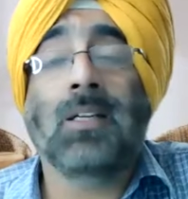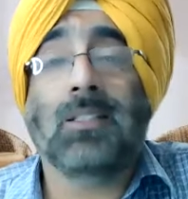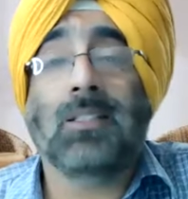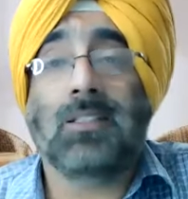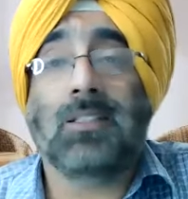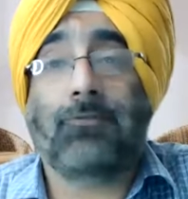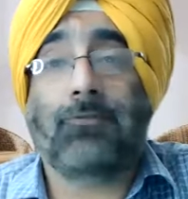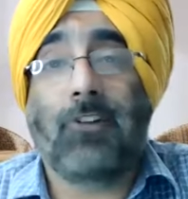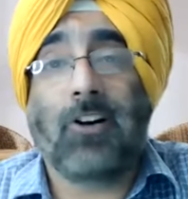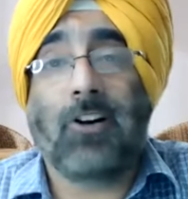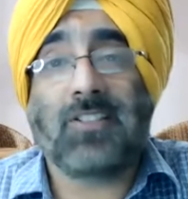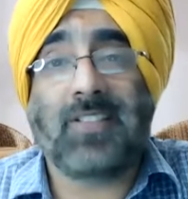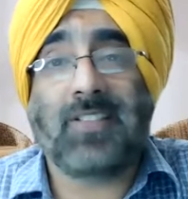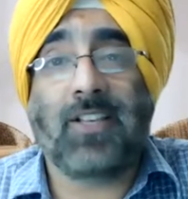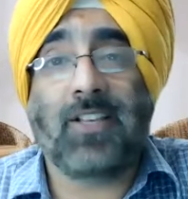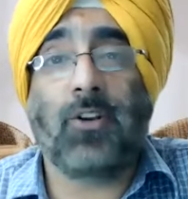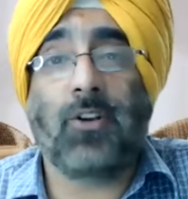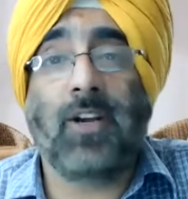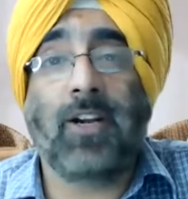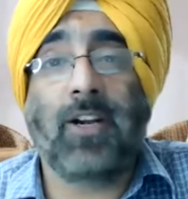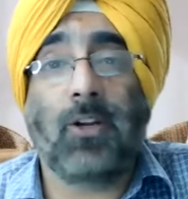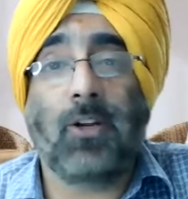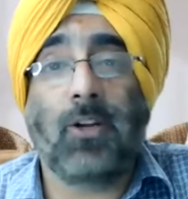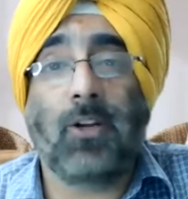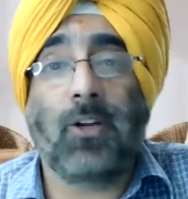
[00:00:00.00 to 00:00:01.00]
the first thing you
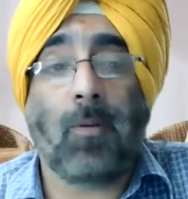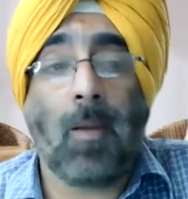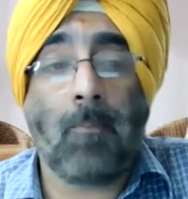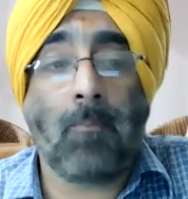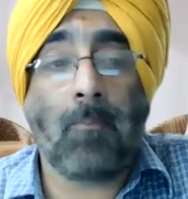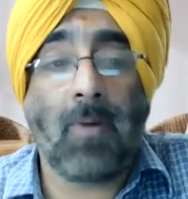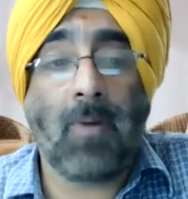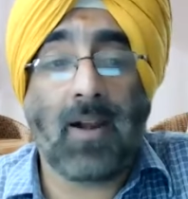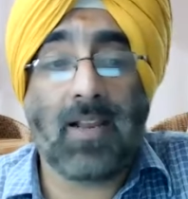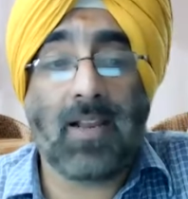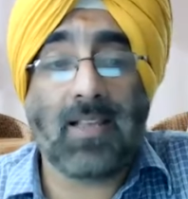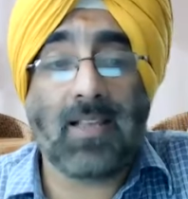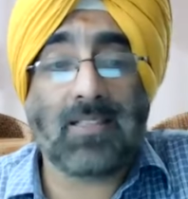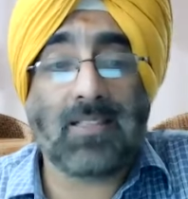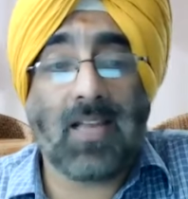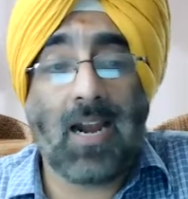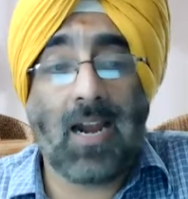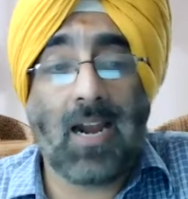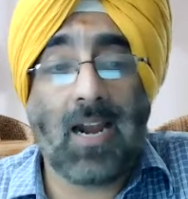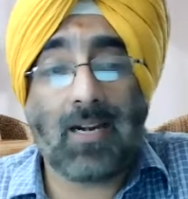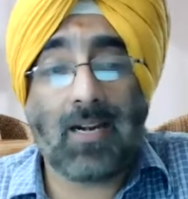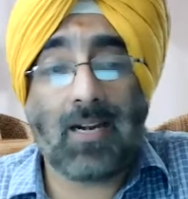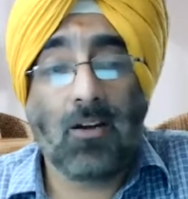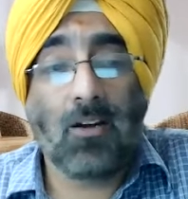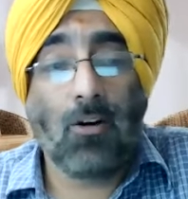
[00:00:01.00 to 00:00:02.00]
need to remember is
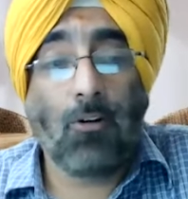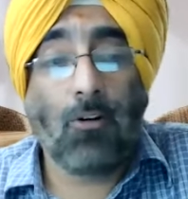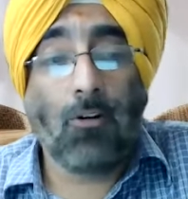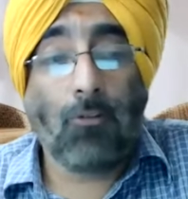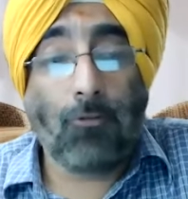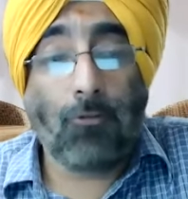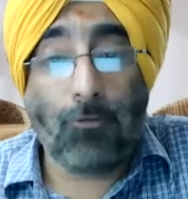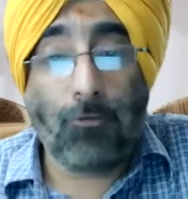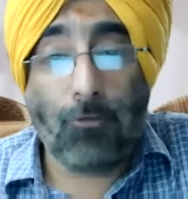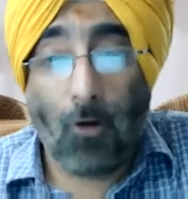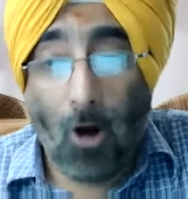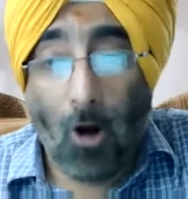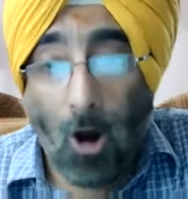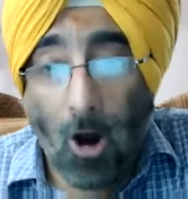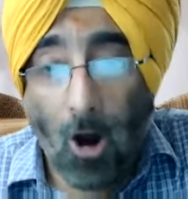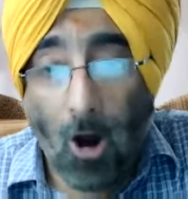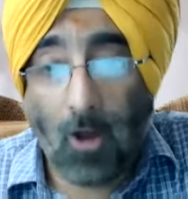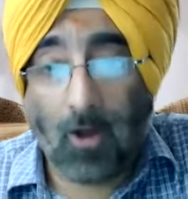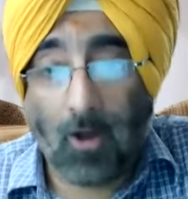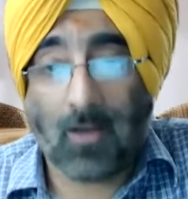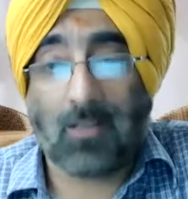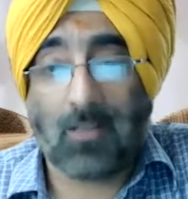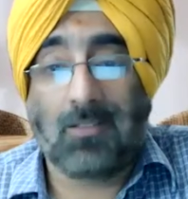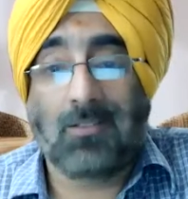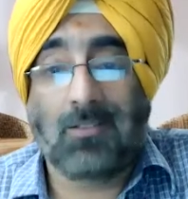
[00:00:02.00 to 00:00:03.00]
that
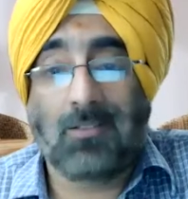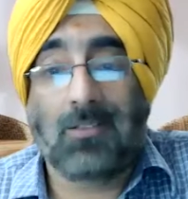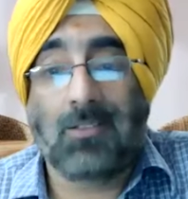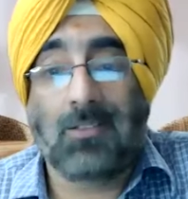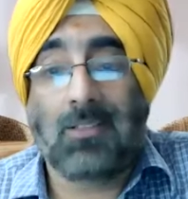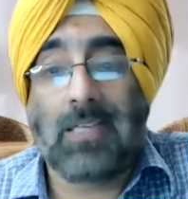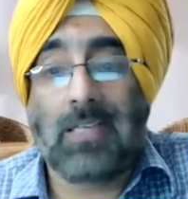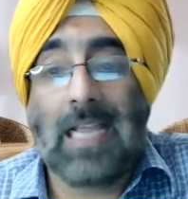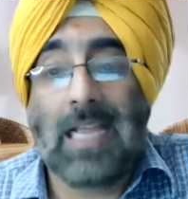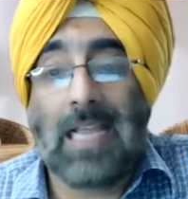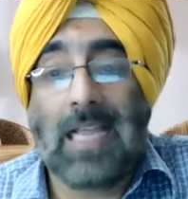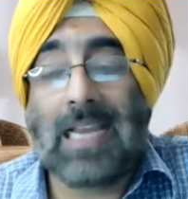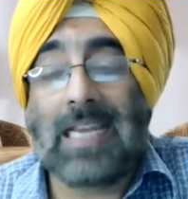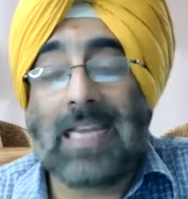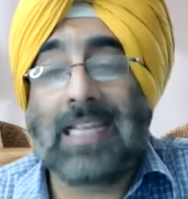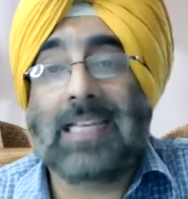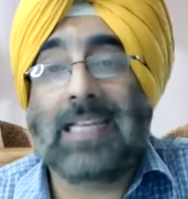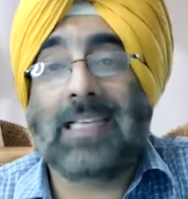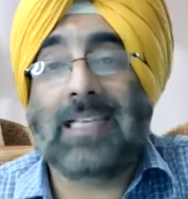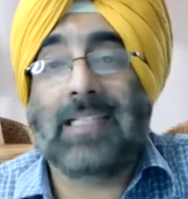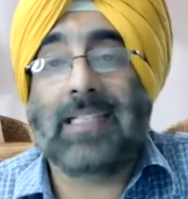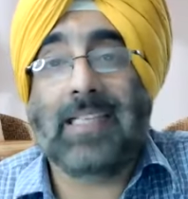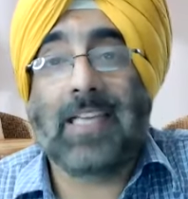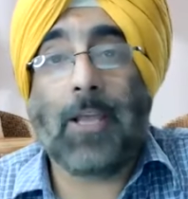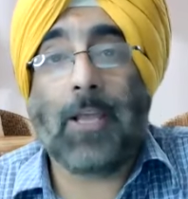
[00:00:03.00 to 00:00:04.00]
for
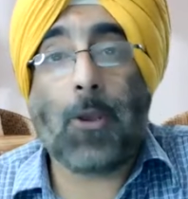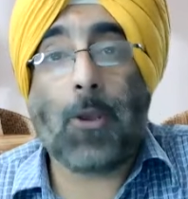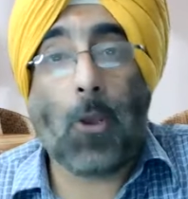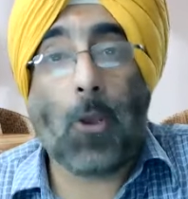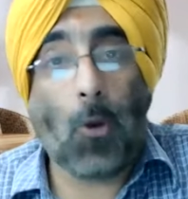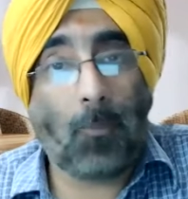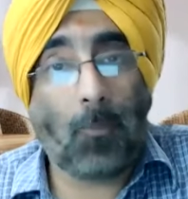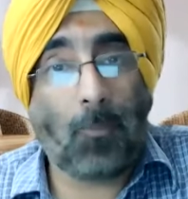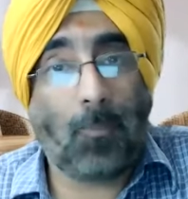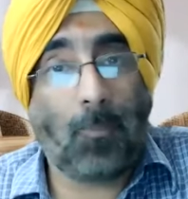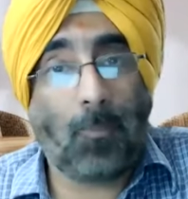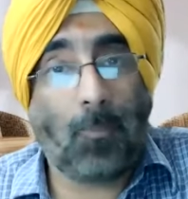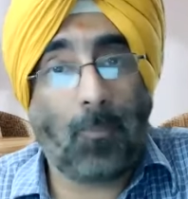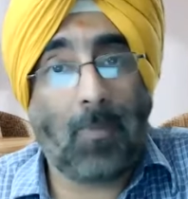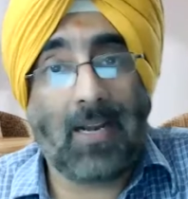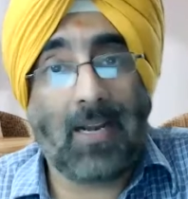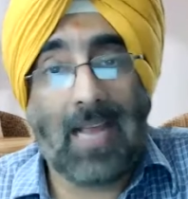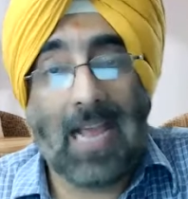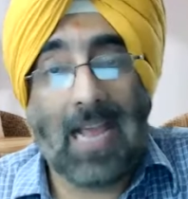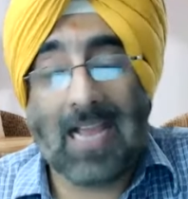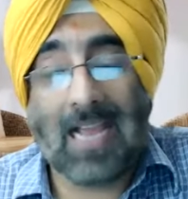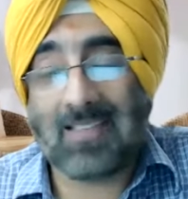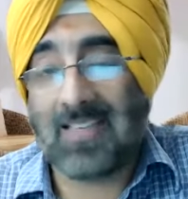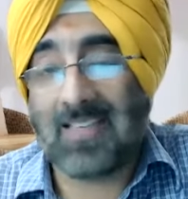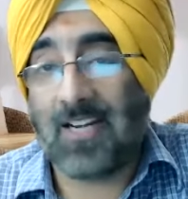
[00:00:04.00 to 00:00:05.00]
any equipment,
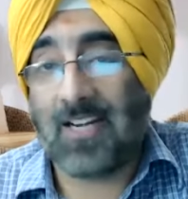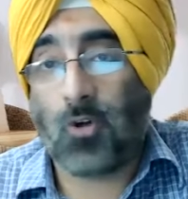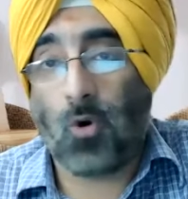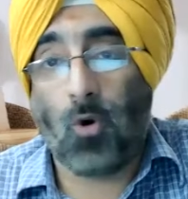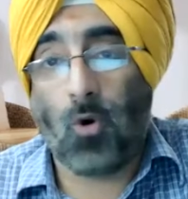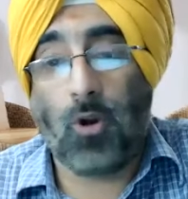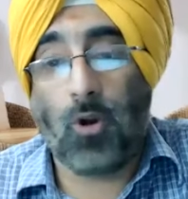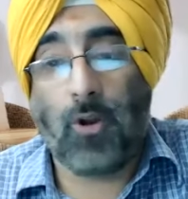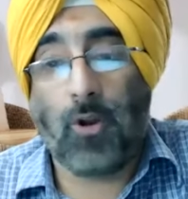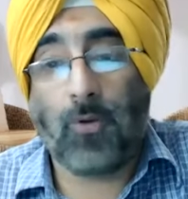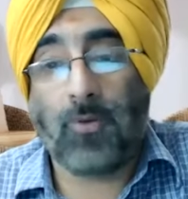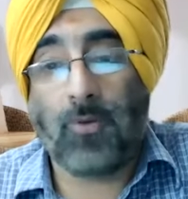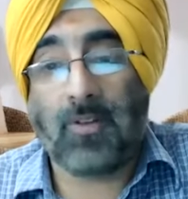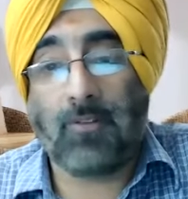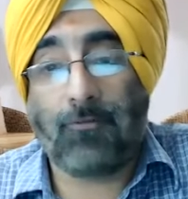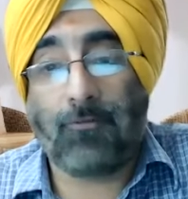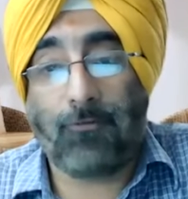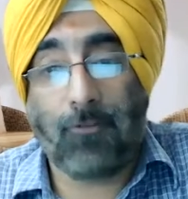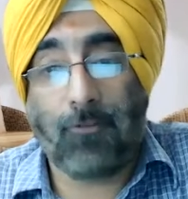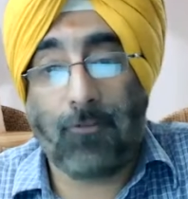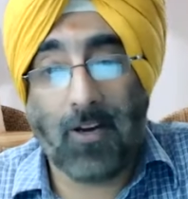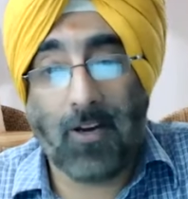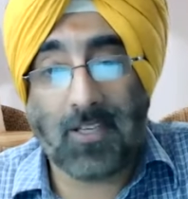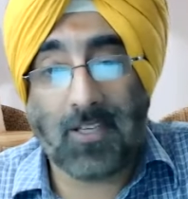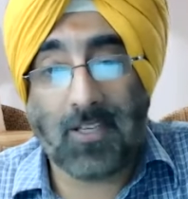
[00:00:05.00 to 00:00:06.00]
as I told you in the
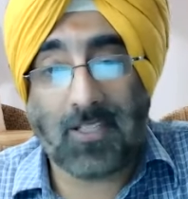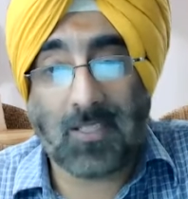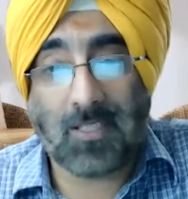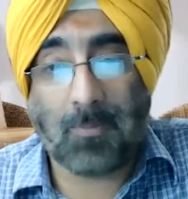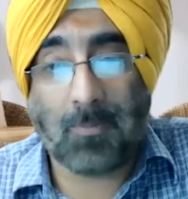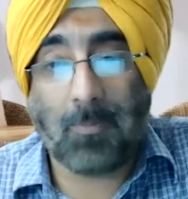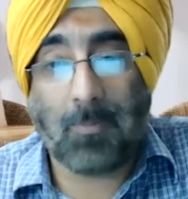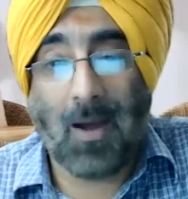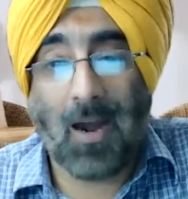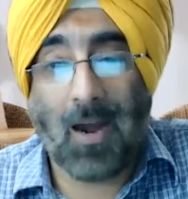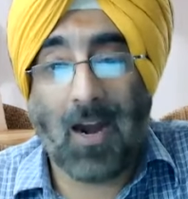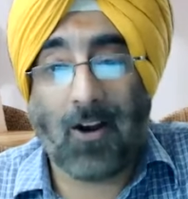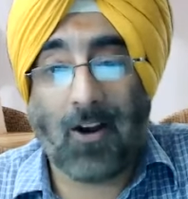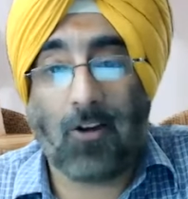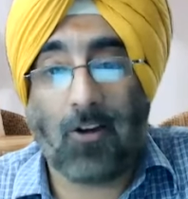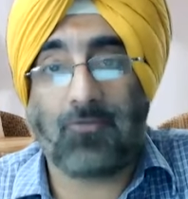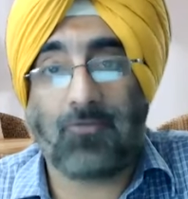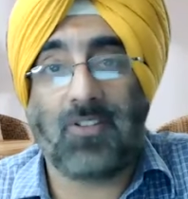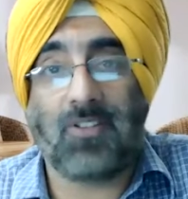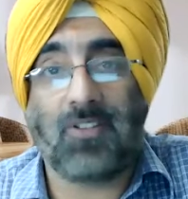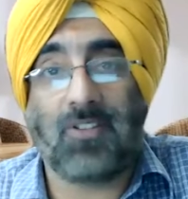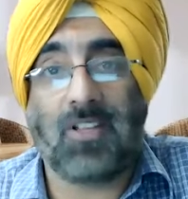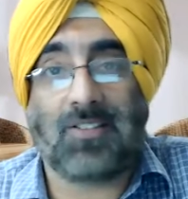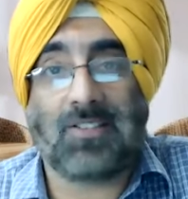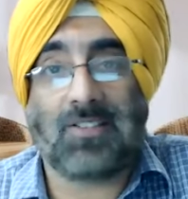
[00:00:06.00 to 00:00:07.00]
first part of
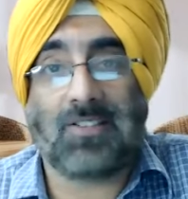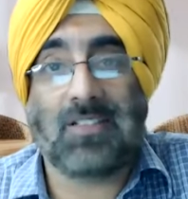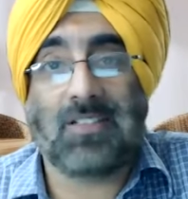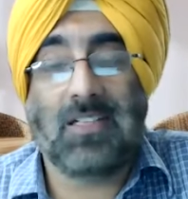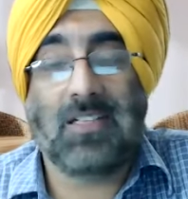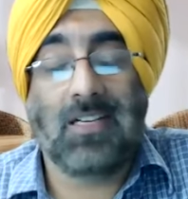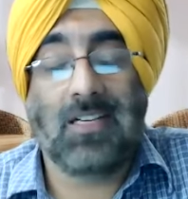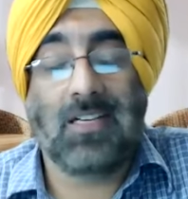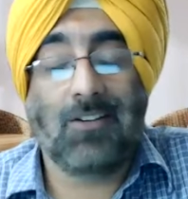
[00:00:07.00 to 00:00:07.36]
this